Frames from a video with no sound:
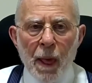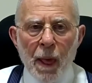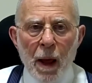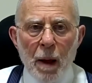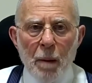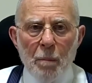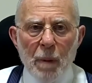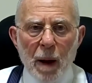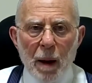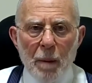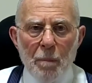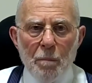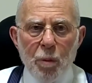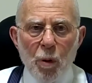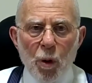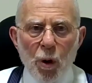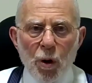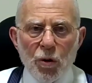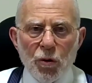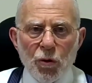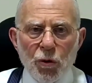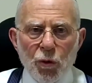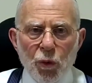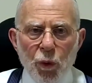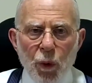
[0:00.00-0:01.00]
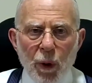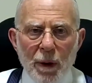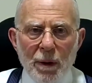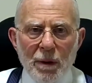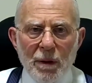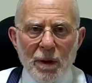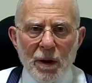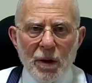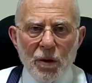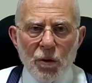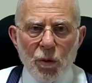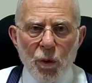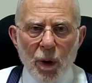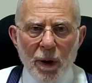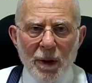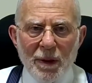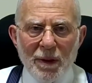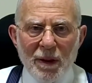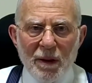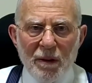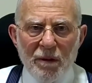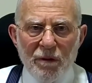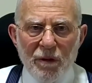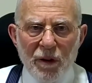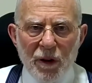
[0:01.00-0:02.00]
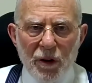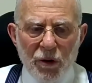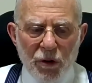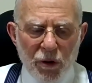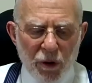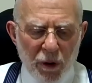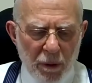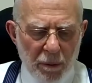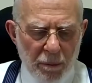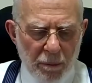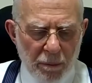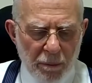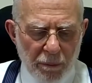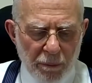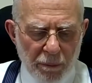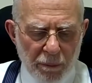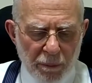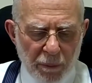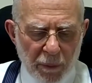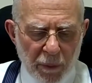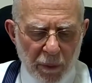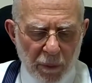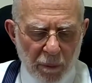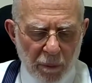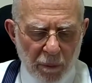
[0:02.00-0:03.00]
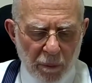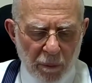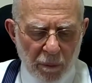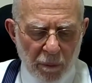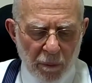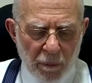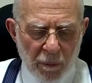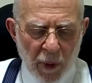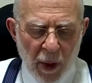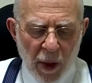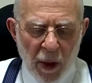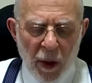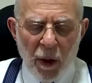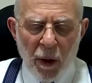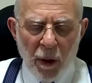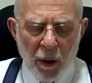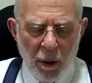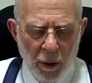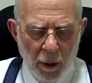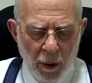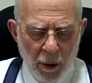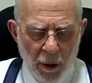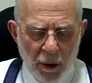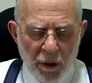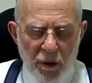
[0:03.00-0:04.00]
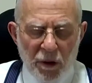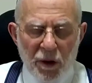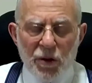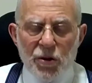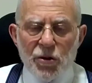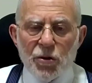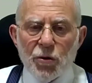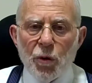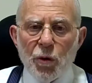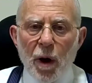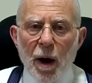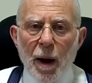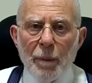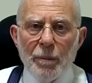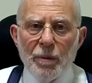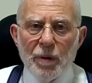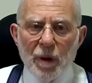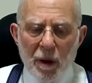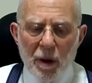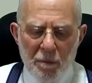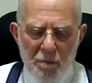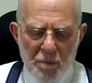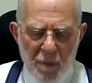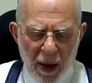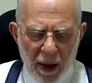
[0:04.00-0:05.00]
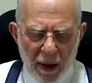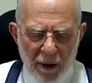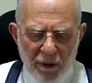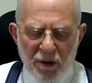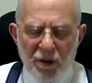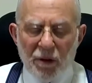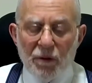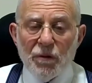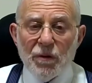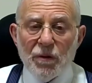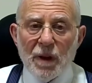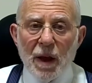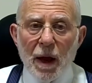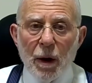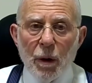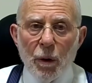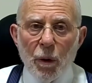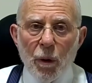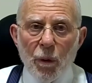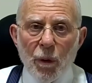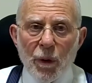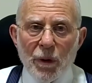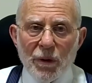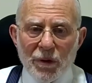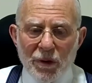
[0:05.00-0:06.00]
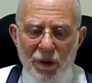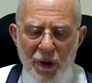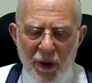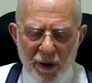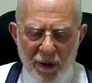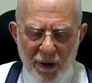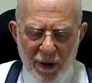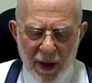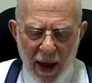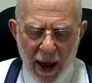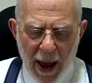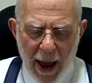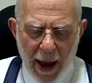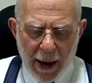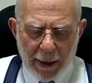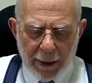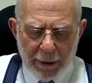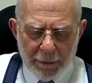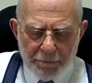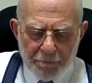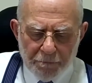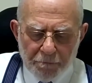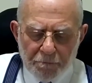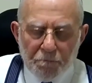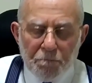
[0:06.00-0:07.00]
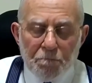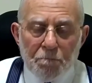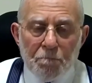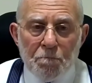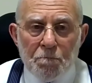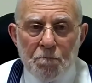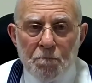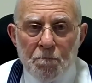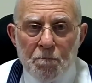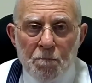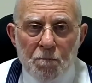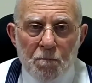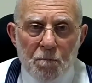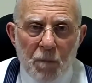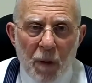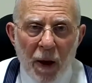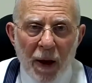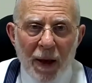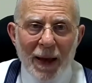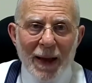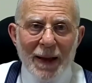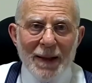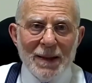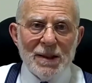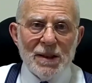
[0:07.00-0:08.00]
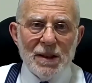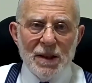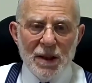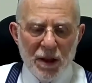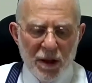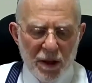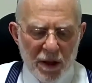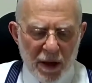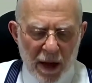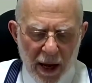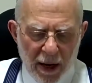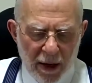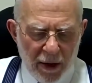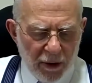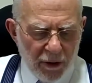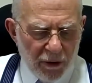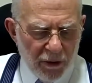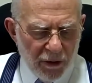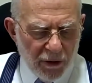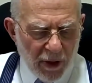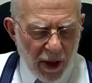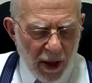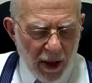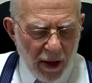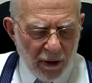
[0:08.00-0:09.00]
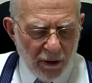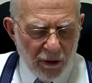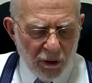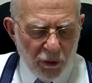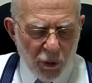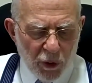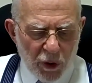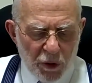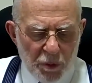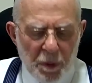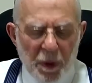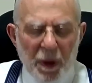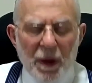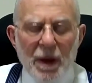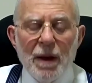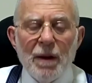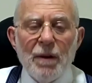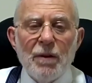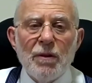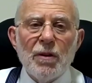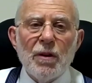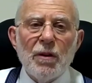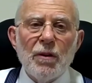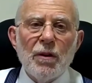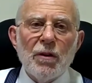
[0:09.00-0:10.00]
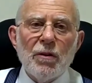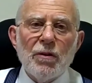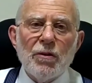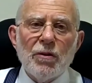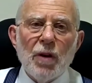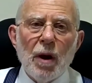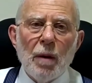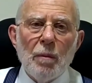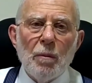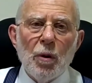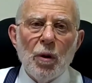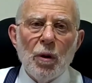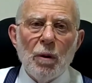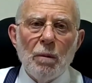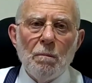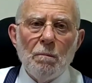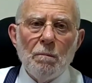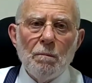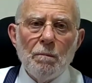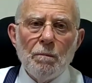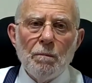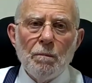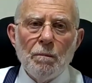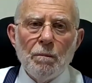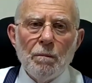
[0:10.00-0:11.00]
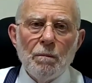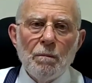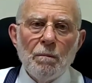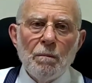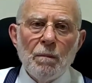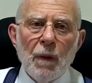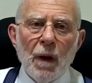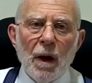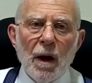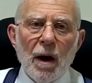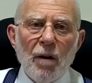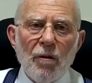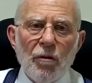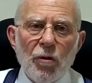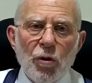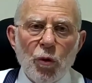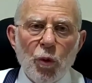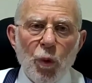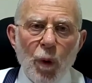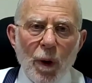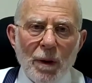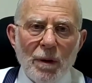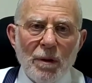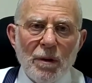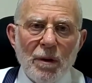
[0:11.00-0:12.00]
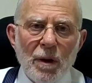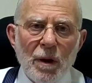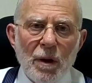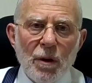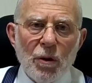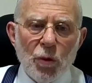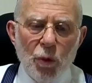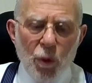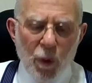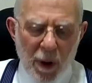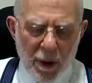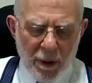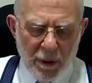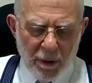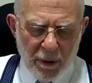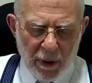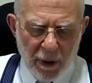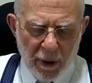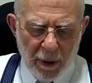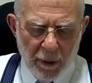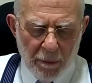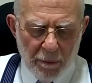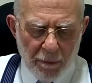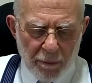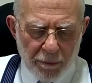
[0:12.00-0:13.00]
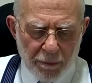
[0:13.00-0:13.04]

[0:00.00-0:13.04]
My book, 2020 Vision, describes a massive terrorist attack against the United States, which begins in the summer of 2020.